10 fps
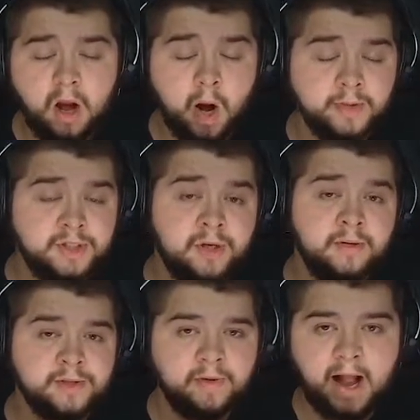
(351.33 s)
Obviously, you
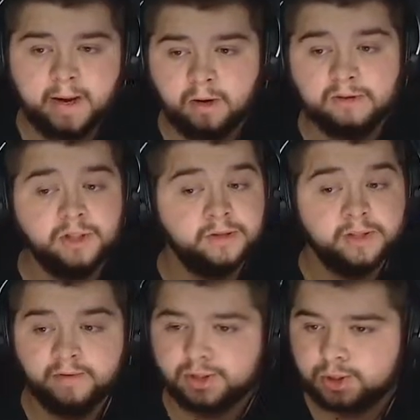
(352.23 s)
can do add-ons, you can
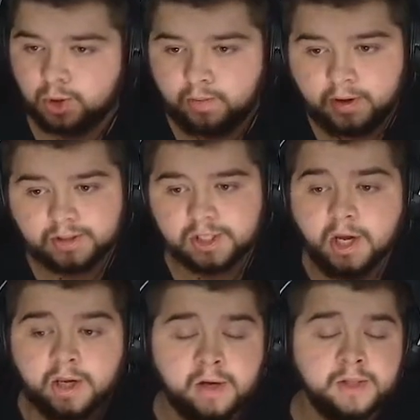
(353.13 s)
do
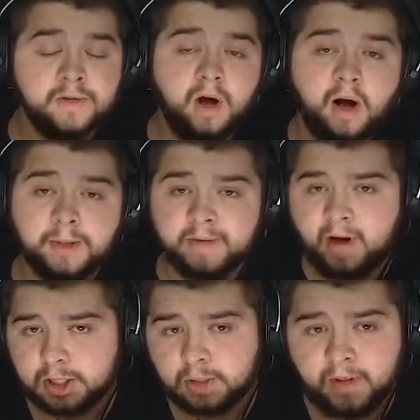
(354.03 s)
installments, you can do
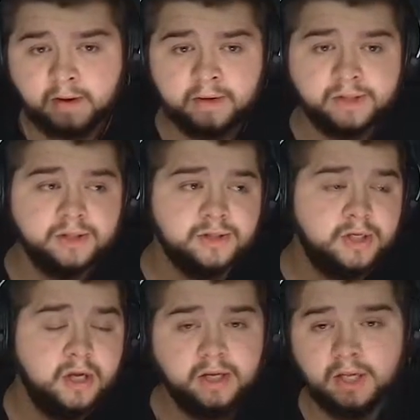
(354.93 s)
after-match
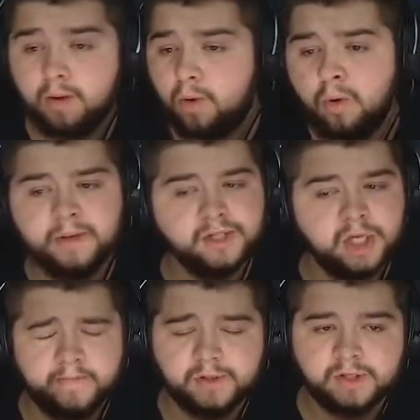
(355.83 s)
appearances, you know, all this
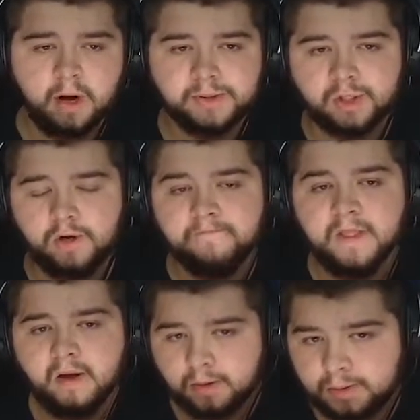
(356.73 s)
type of stuff. So
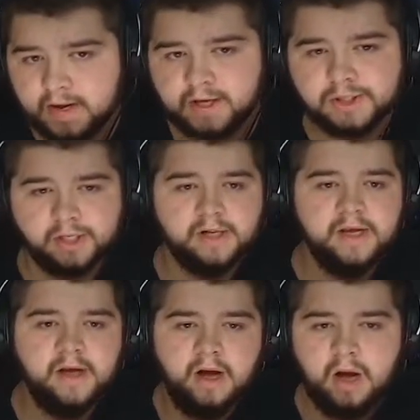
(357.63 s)

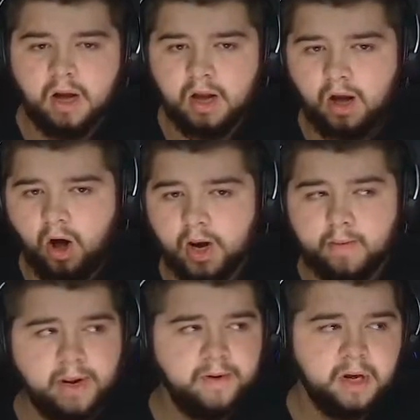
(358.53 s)
realistically, I don't
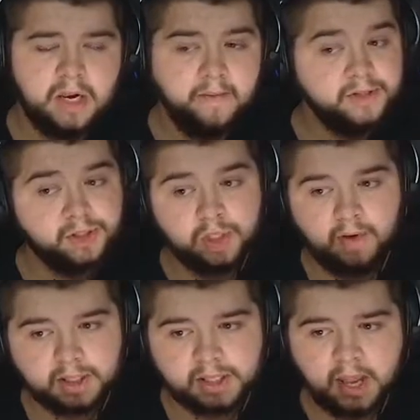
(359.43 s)
want to put the club in too
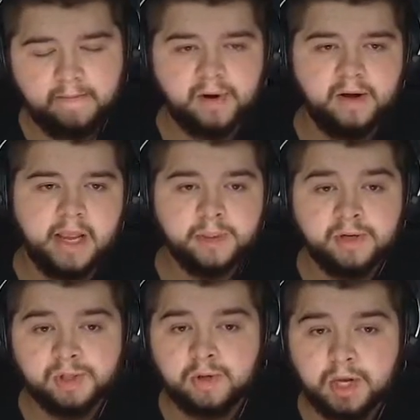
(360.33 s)
much debt, but if we
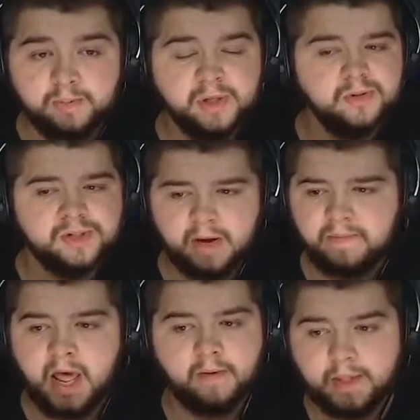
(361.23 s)
do see a
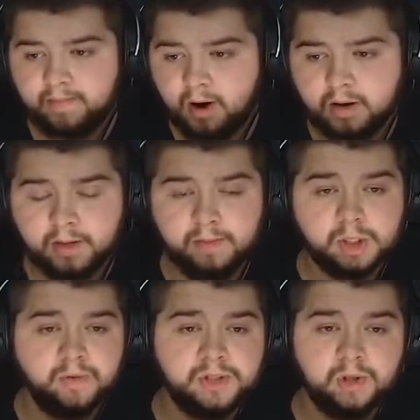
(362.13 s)
player on the market,
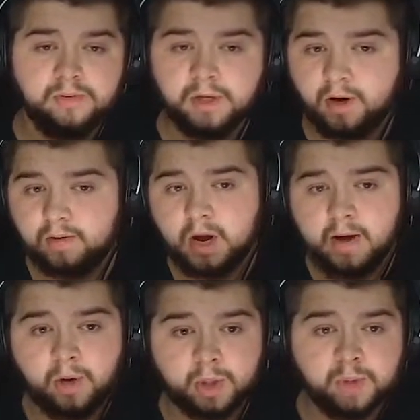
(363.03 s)
which we do, you know,
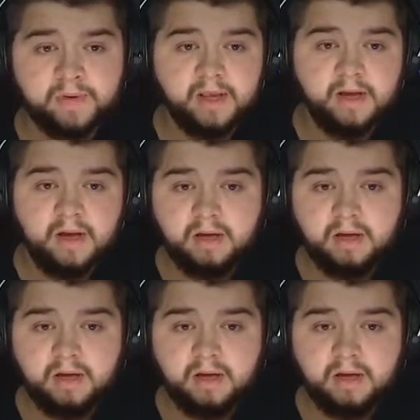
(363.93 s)
possibly